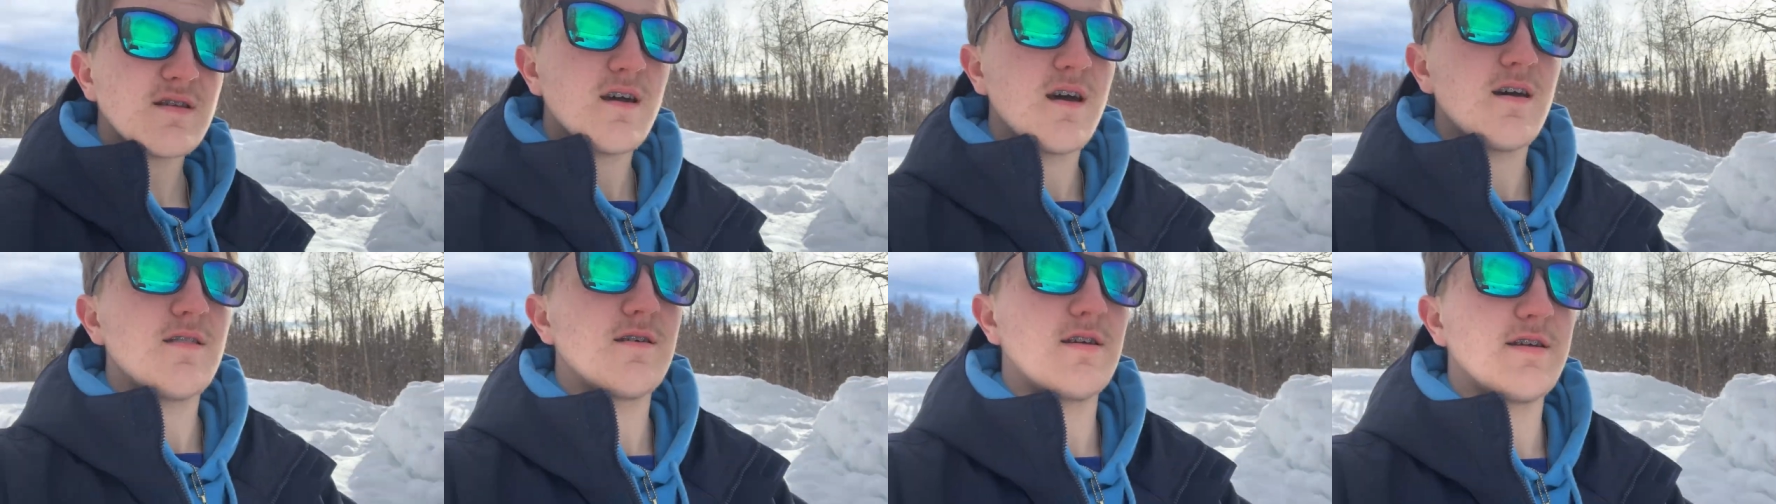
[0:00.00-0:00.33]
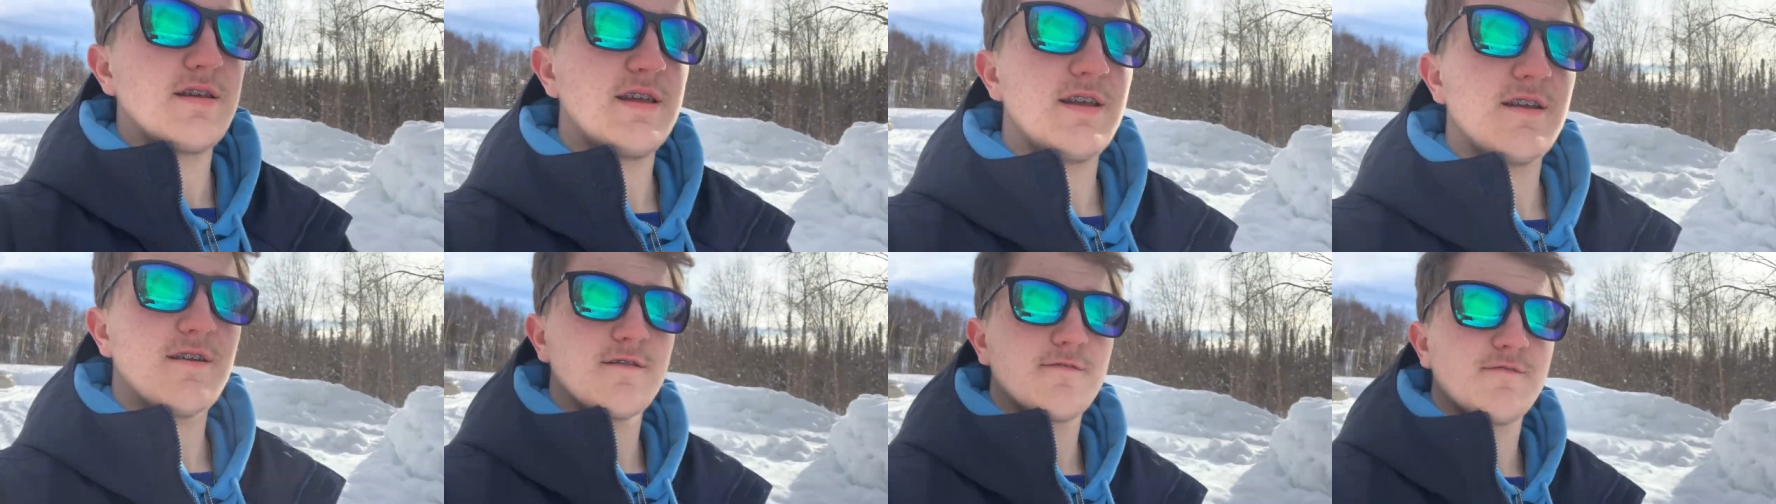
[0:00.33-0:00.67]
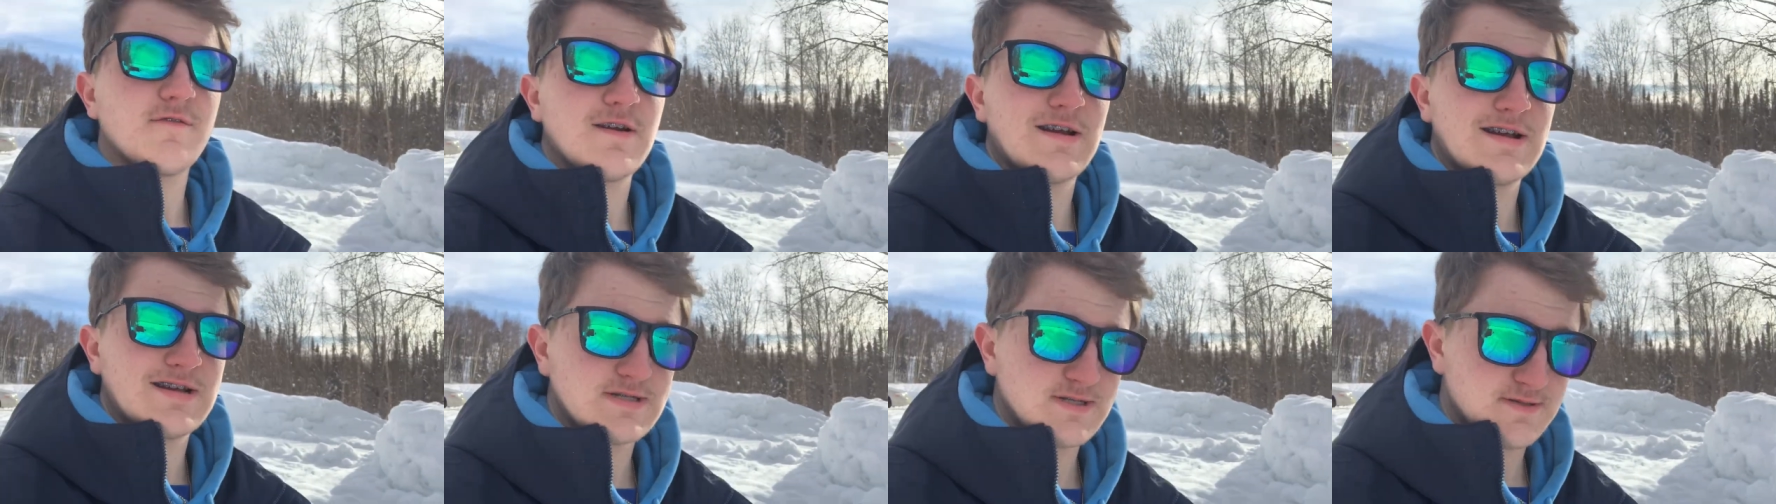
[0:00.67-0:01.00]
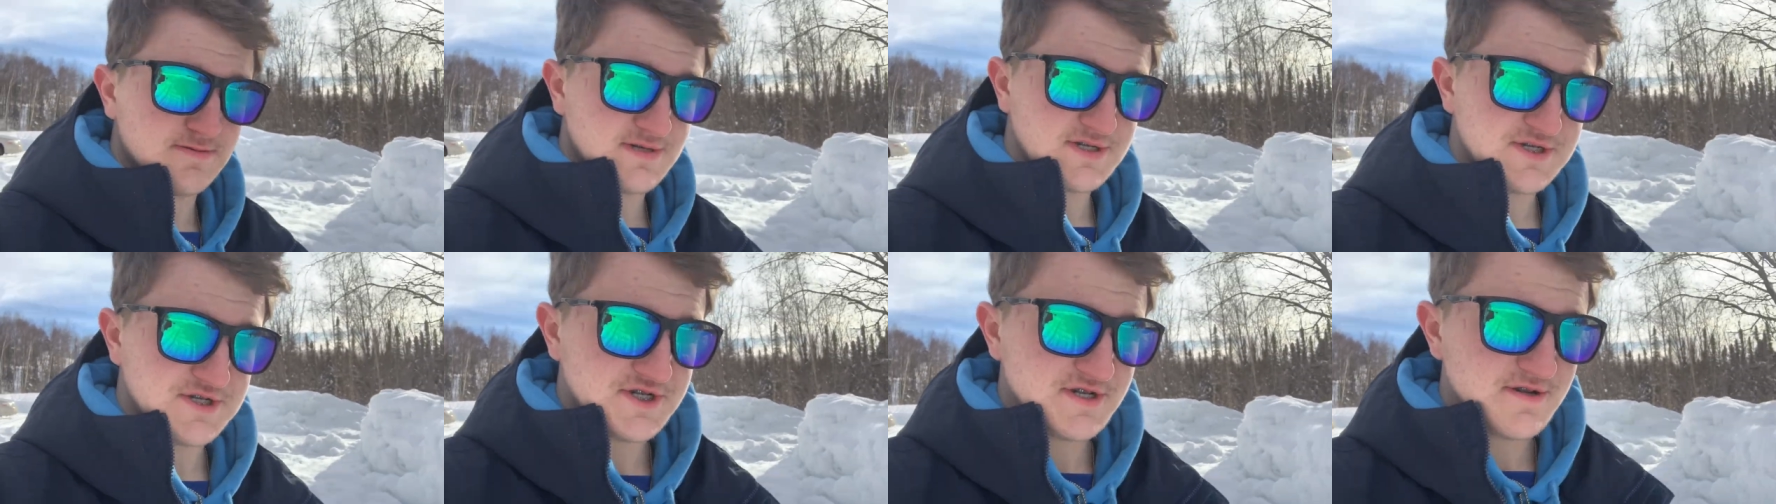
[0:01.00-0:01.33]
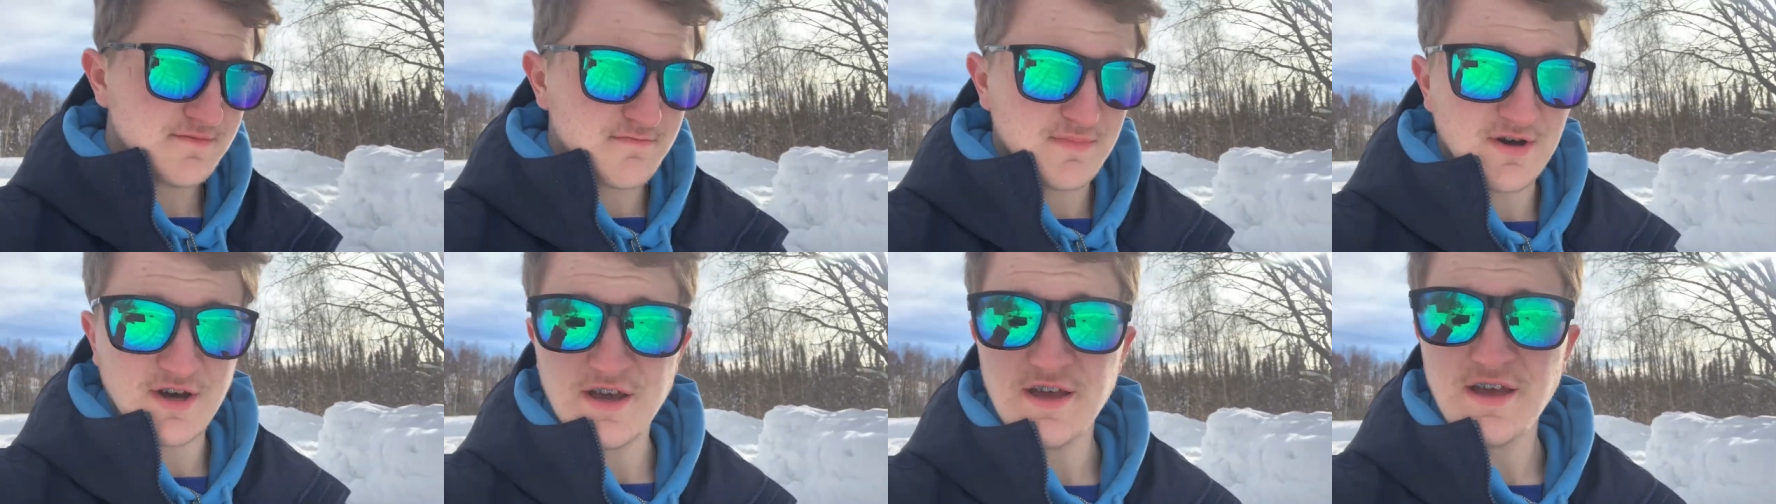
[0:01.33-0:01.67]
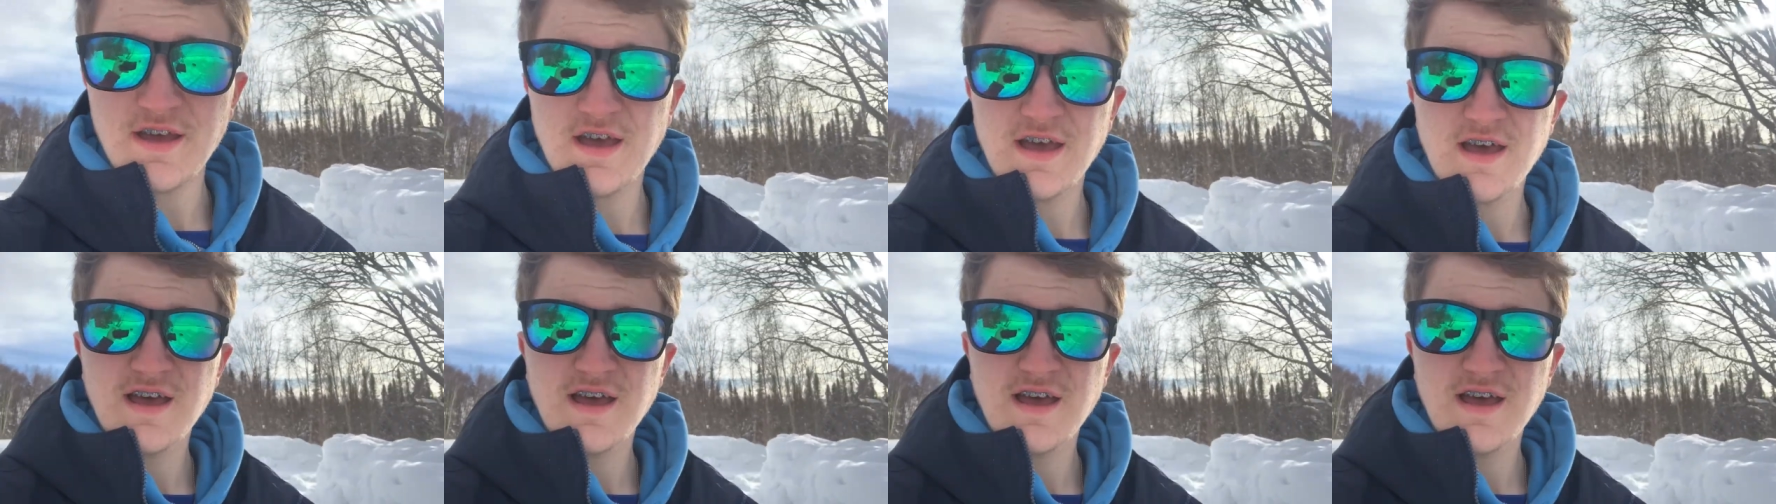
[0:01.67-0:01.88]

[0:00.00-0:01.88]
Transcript: the year for ice fishing, but